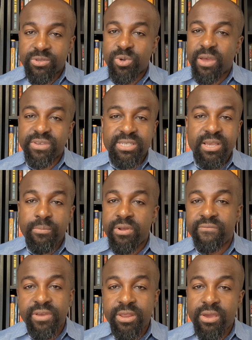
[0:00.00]
We have a separate
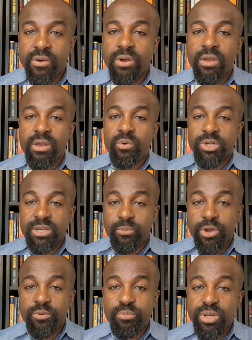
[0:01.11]
video, which I'm
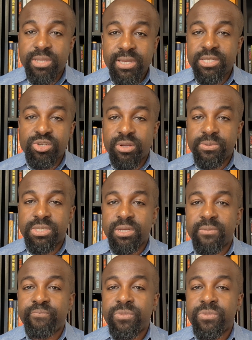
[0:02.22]
put in the description,